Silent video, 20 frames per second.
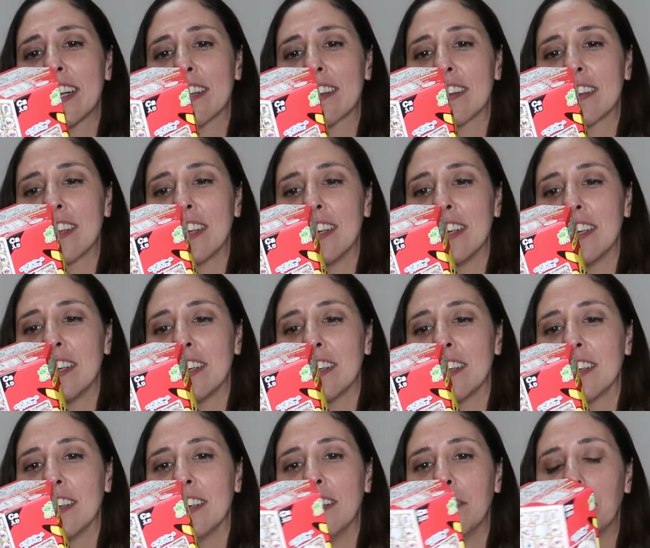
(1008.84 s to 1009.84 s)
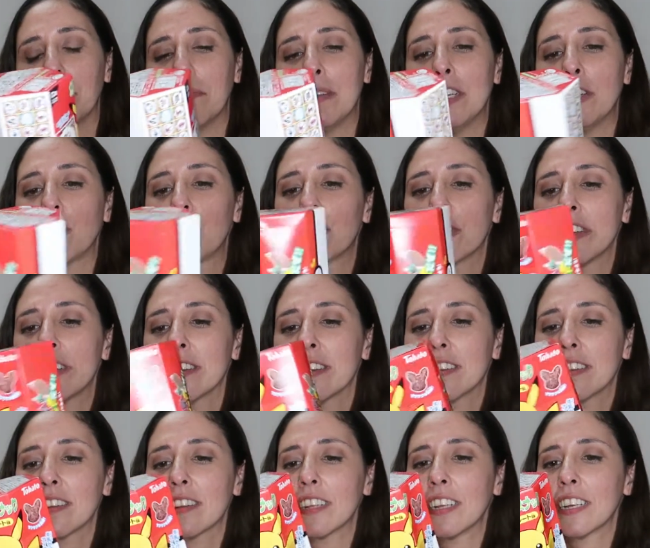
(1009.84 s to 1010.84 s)
that they
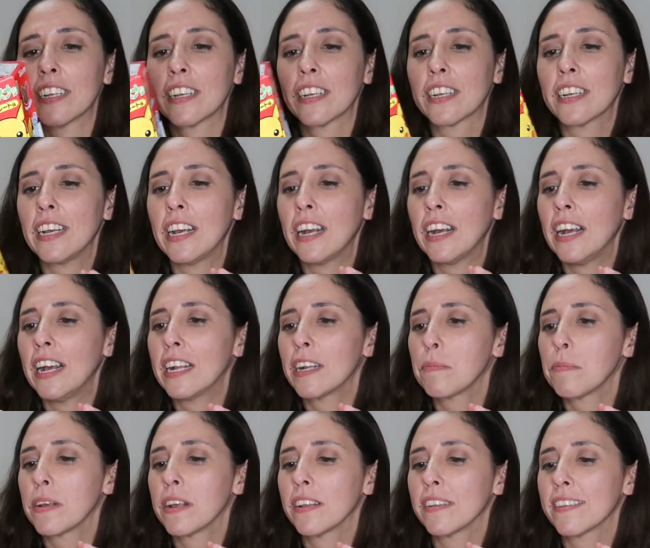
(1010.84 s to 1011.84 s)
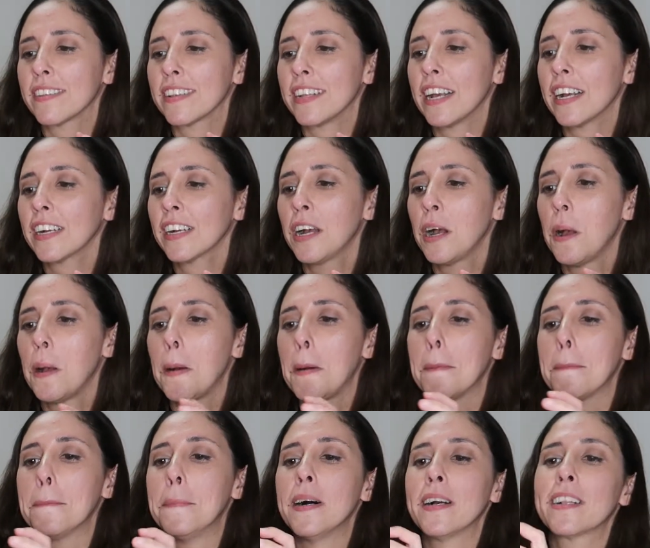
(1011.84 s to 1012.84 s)
mentioned, like an anime snack.
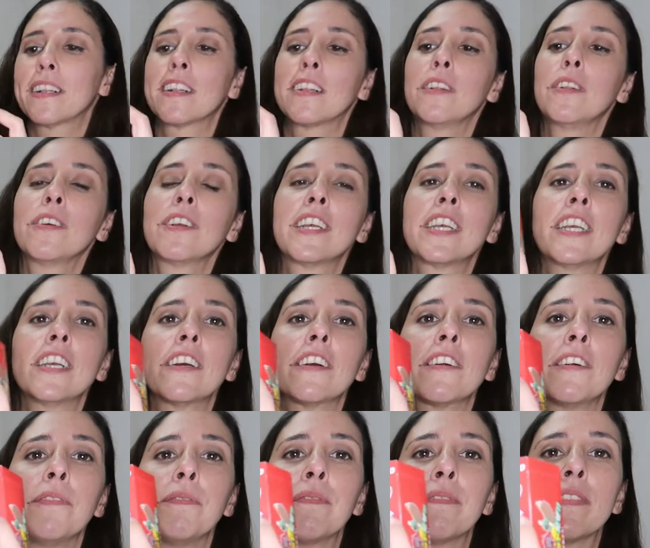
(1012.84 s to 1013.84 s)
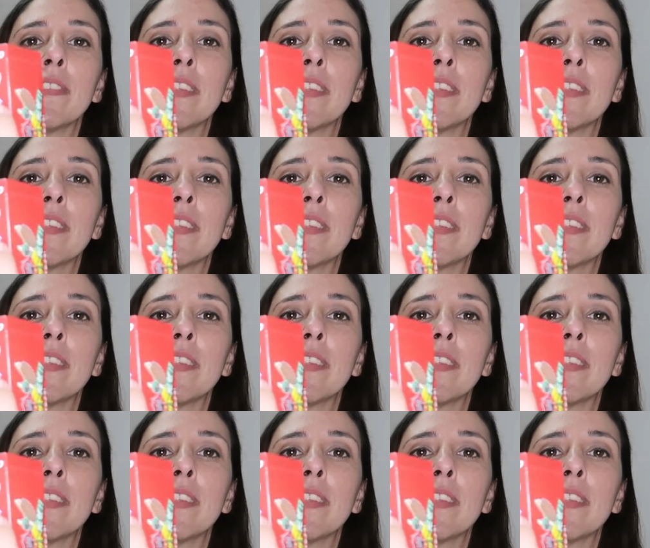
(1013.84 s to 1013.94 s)
But look here.